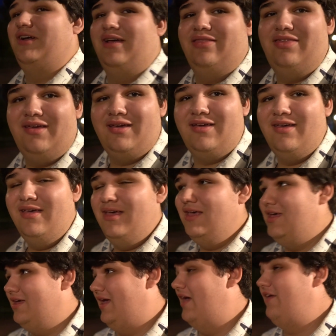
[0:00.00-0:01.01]
I think,
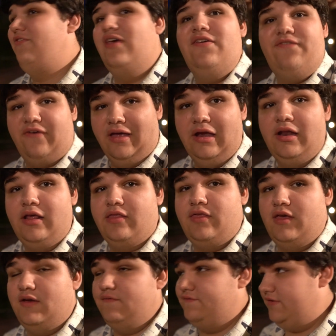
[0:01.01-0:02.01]
if
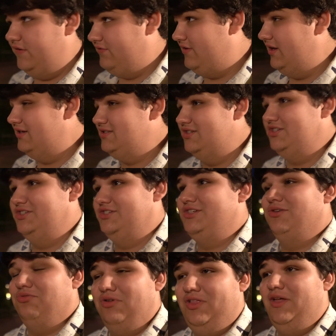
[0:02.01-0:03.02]
anything, 50's is just
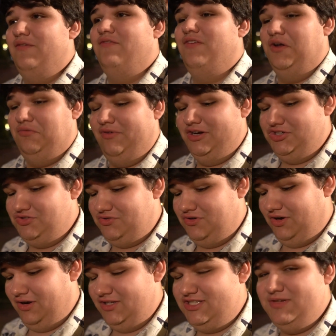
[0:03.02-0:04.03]
a really fun
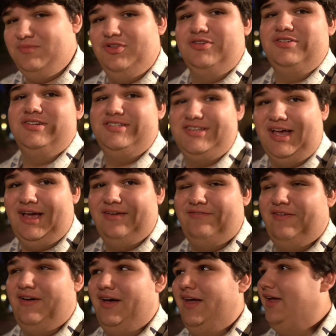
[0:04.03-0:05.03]
restaurant, similar to
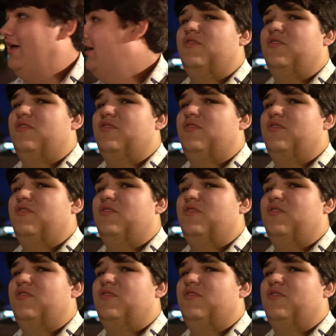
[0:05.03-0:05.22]
Sci-Fi,